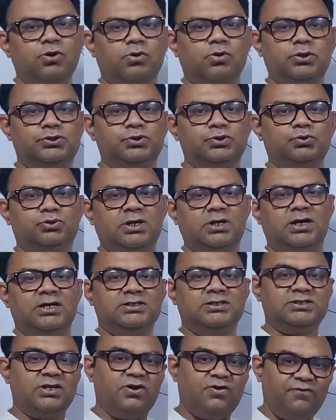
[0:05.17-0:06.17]
Yoga
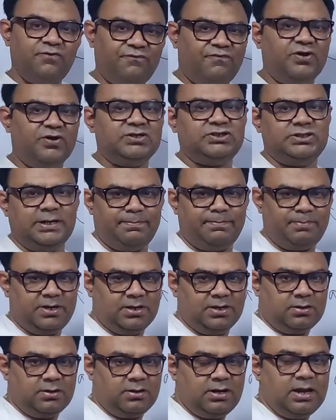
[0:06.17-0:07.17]
Sutras, first
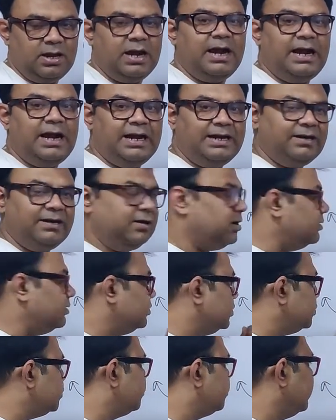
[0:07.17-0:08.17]
chapter. And
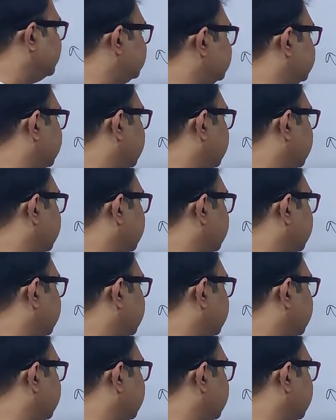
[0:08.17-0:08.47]
this verse